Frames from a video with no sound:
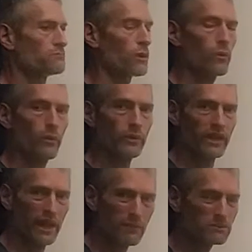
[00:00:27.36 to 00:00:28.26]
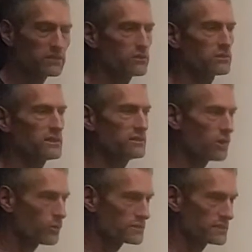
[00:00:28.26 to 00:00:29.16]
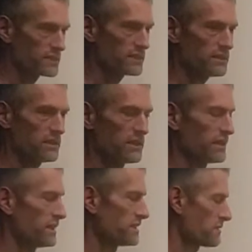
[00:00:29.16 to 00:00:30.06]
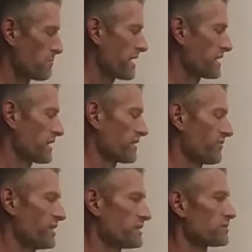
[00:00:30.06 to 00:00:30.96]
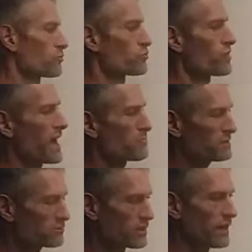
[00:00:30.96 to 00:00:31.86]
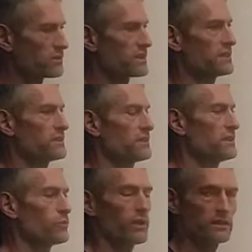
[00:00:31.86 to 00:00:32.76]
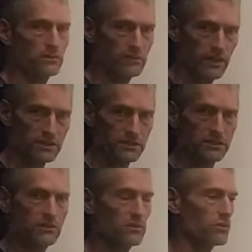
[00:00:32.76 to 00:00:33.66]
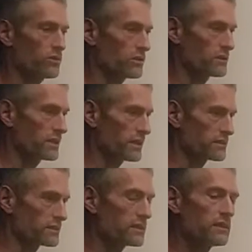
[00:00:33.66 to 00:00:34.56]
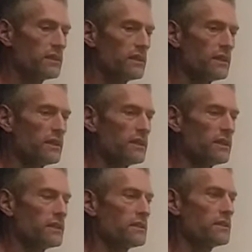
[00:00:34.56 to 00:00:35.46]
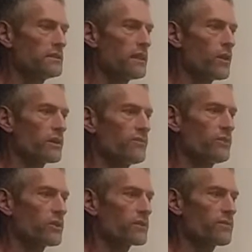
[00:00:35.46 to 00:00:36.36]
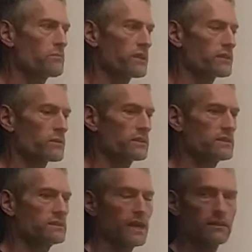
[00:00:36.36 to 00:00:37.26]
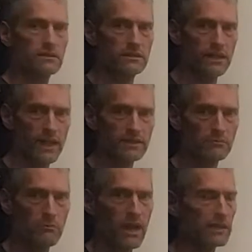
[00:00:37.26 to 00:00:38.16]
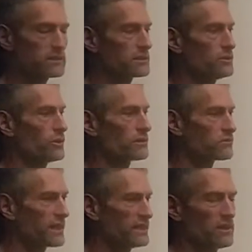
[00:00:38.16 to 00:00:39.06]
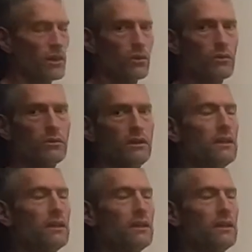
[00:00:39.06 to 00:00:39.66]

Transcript: But what we absolutely don't see is a magnetic field wrapped around it in one direction or the other. Now, if you are familiar with Donald Scott's model, you already know